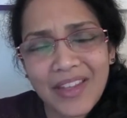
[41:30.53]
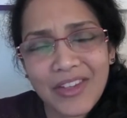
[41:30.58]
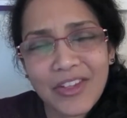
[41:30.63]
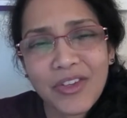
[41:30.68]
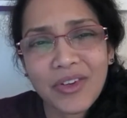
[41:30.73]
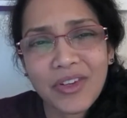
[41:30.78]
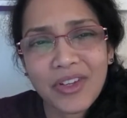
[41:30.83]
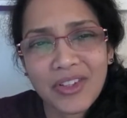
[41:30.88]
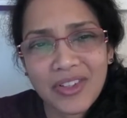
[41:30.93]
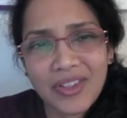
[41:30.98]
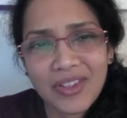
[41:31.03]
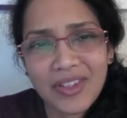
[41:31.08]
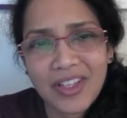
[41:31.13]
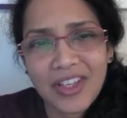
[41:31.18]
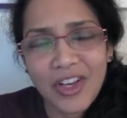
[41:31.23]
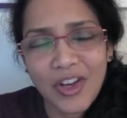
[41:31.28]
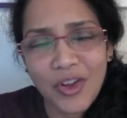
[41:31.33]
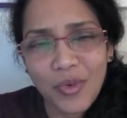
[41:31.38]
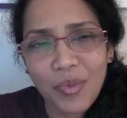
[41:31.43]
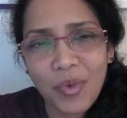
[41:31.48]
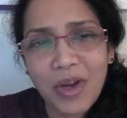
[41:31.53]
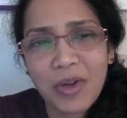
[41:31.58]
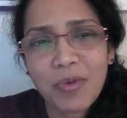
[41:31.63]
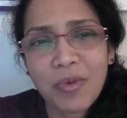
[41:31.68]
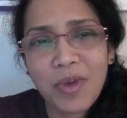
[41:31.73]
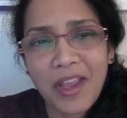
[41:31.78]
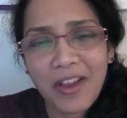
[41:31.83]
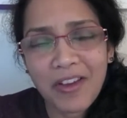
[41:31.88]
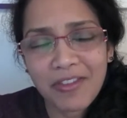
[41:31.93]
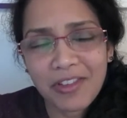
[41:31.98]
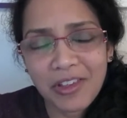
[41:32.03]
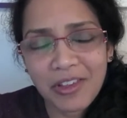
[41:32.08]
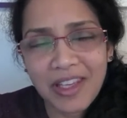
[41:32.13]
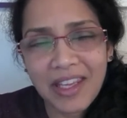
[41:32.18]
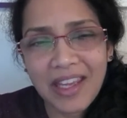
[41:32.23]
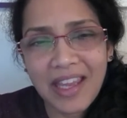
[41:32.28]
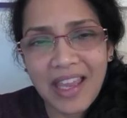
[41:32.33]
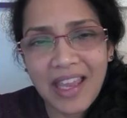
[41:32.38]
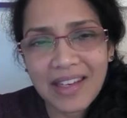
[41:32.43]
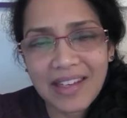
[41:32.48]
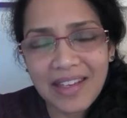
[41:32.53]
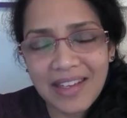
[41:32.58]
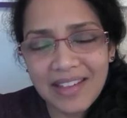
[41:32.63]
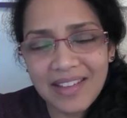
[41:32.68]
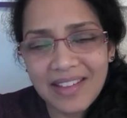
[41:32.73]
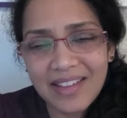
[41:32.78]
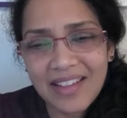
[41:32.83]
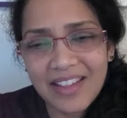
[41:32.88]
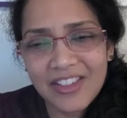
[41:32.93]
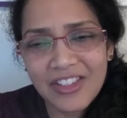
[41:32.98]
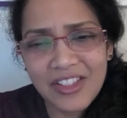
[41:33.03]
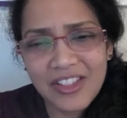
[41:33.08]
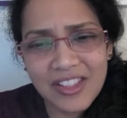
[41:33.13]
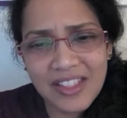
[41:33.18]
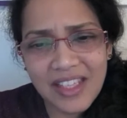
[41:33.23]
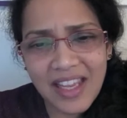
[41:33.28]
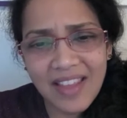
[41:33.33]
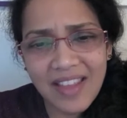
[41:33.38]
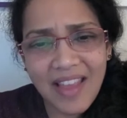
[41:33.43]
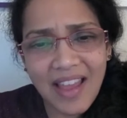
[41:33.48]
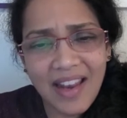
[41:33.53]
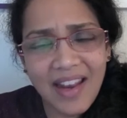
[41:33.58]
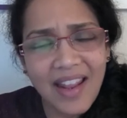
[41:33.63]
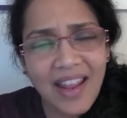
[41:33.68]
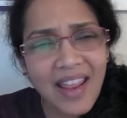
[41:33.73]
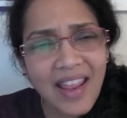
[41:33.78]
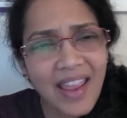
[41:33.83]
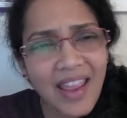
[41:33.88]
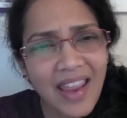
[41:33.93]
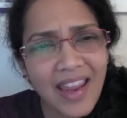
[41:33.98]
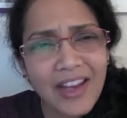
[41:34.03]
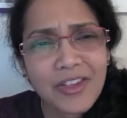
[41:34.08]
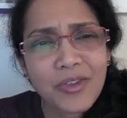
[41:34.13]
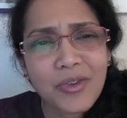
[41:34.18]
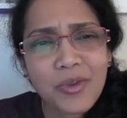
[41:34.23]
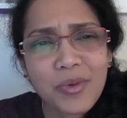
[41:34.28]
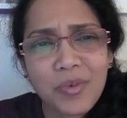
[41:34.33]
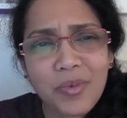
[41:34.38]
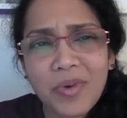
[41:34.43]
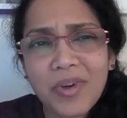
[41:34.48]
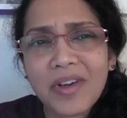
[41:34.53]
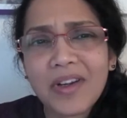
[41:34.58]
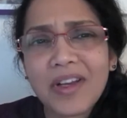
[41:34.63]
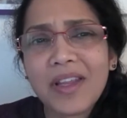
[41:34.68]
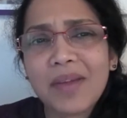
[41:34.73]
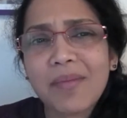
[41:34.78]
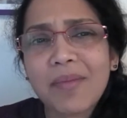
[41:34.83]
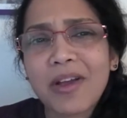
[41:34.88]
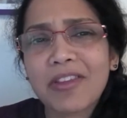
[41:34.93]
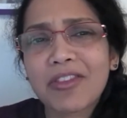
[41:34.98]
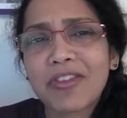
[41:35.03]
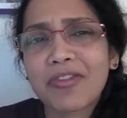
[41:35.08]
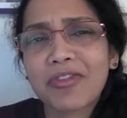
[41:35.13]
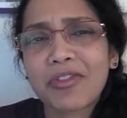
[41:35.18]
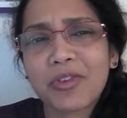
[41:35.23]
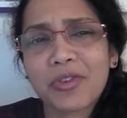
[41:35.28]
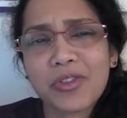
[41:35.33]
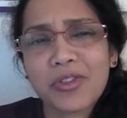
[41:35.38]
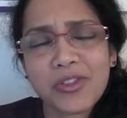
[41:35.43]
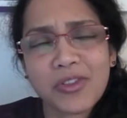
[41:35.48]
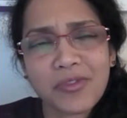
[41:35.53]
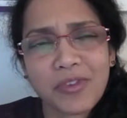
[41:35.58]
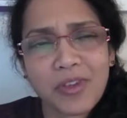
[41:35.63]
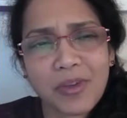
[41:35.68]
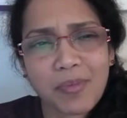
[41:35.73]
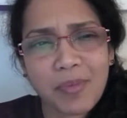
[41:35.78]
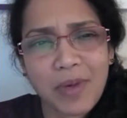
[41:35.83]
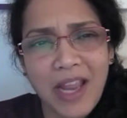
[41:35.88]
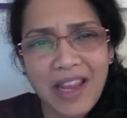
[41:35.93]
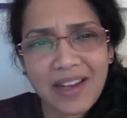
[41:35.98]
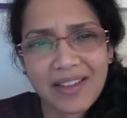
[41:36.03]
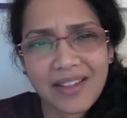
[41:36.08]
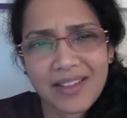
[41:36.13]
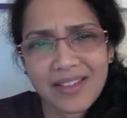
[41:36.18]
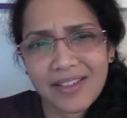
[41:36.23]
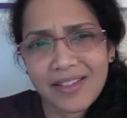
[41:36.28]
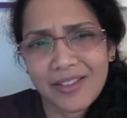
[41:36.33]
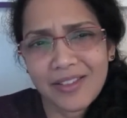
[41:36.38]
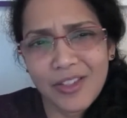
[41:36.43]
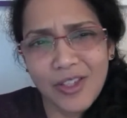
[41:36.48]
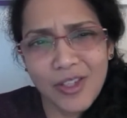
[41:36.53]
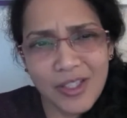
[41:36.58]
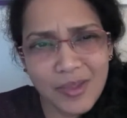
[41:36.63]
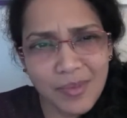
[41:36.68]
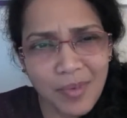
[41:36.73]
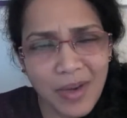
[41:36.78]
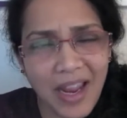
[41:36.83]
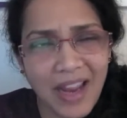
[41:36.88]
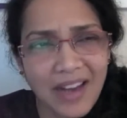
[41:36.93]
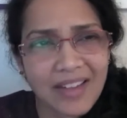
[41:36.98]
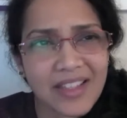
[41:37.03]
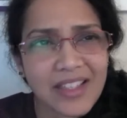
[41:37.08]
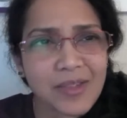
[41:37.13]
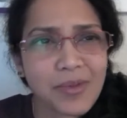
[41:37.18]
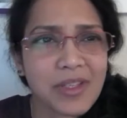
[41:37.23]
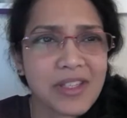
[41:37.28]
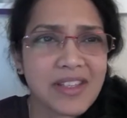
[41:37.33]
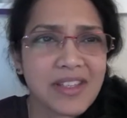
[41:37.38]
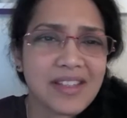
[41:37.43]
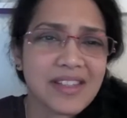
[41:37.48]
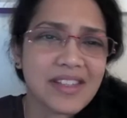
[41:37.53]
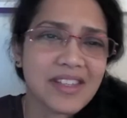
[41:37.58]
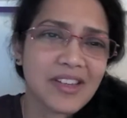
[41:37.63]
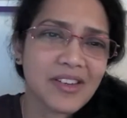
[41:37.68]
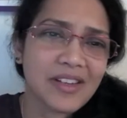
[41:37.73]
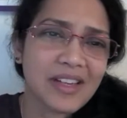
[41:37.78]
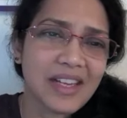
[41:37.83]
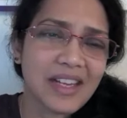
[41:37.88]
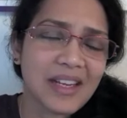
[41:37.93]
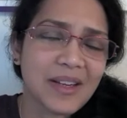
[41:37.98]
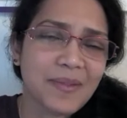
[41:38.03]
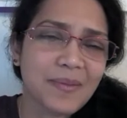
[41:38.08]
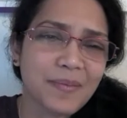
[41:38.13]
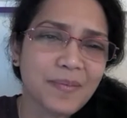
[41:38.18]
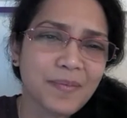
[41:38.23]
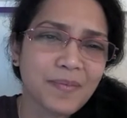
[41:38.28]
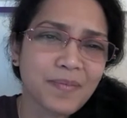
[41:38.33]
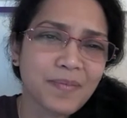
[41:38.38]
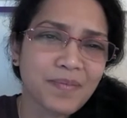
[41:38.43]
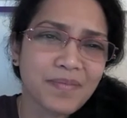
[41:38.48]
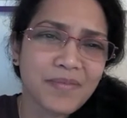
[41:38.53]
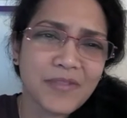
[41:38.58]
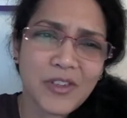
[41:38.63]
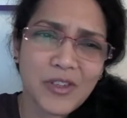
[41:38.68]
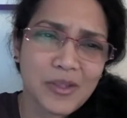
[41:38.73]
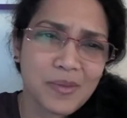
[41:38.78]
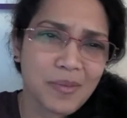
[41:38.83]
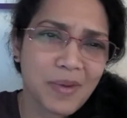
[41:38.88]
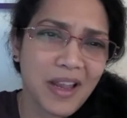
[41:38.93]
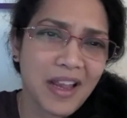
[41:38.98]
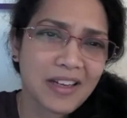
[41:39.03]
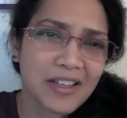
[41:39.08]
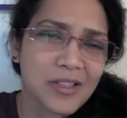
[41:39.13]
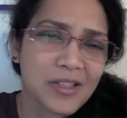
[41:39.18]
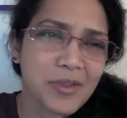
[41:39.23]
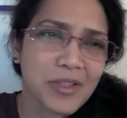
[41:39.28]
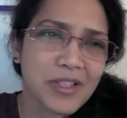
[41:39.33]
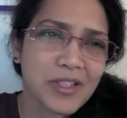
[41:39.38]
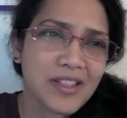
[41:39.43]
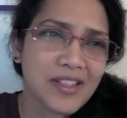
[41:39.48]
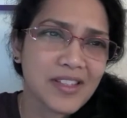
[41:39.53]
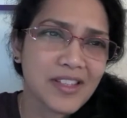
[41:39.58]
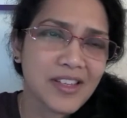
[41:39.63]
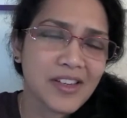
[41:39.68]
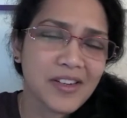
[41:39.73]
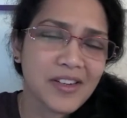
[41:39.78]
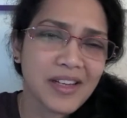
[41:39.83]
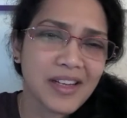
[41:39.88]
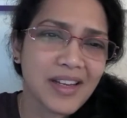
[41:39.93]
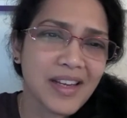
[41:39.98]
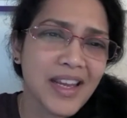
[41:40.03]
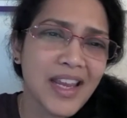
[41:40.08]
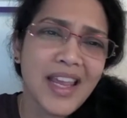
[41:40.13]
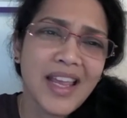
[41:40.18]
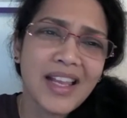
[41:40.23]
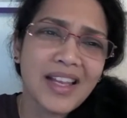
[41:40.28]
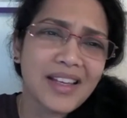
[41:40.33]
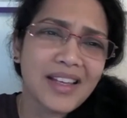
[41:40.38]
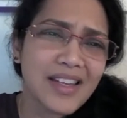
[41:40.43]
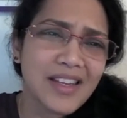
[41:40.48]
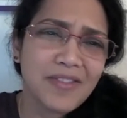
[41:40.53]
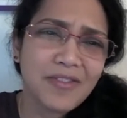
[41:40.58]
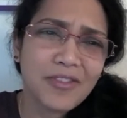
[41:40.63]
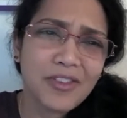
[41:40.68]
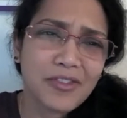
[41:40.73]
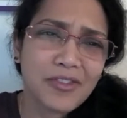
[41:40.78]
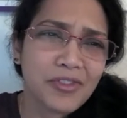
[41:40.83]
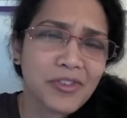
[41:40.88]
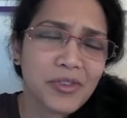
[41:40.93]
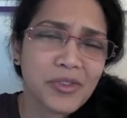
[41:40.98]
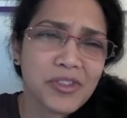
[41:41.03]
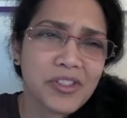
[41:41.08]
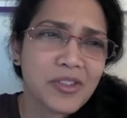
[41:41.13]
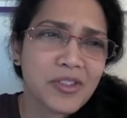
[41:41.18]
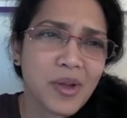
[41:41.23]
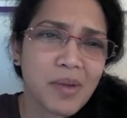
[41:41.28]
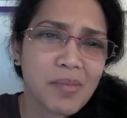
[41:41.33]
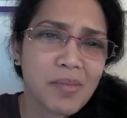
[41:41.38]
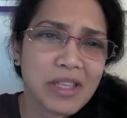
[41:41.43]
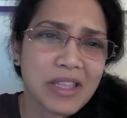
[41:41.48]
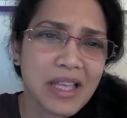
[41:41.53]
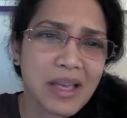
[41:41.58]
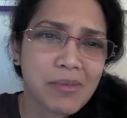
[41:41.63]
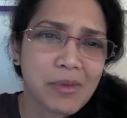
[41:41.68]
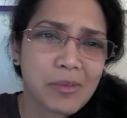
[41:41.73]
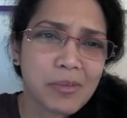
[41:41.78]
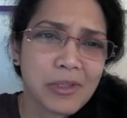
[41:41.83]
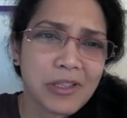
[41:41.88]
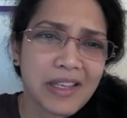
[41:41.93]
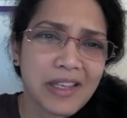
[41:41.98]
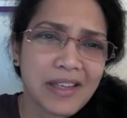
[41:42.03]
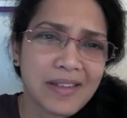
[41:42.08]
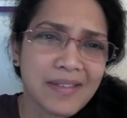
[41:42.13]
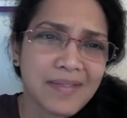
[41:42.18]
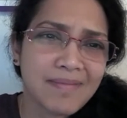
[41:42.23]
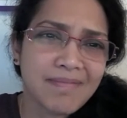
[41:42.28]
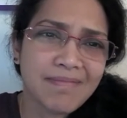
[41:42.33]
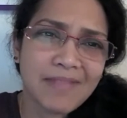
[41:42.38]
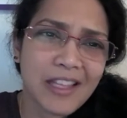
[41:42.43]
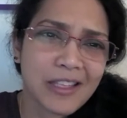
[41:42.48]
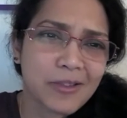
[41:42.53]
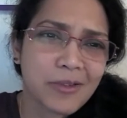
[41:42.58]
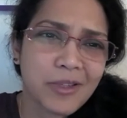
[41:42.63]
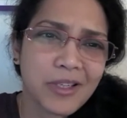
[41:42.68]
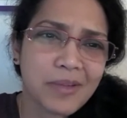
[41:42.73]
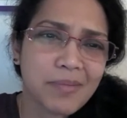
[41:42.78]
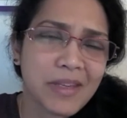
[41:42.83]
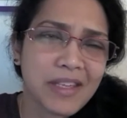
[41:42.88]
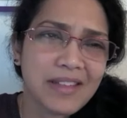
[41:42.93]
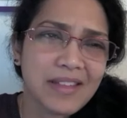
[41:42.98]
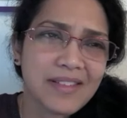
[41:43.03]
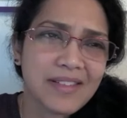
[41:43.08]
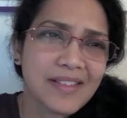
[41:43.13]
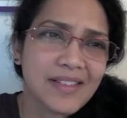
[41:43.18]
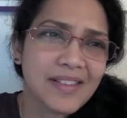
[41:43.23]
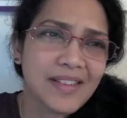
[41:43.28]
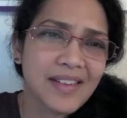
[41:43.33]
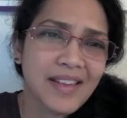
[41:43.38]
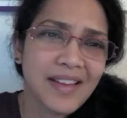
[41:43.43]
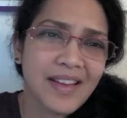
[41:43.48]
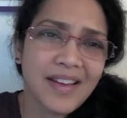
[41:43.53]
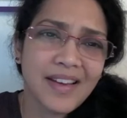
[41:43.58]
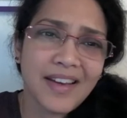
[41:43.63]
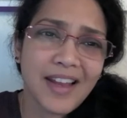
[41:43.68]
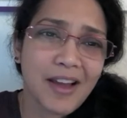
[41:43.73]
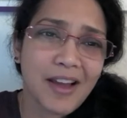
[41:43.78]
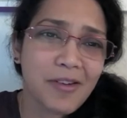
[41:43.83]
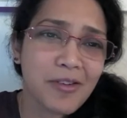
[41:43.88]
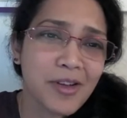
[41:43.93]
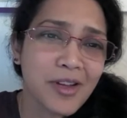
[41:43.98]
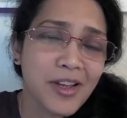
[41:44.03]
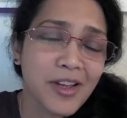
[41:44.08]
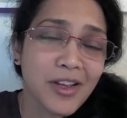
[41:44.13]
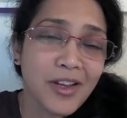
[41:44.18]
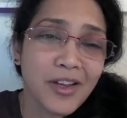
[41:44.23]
you could, you know, one way of looking at it is to say that, hey, don't worry about the fruits of your practice. Just practice with sincerity. Just practice with sincerity. Leave the fruits to Amitabha Buddha. That's what it means. Now,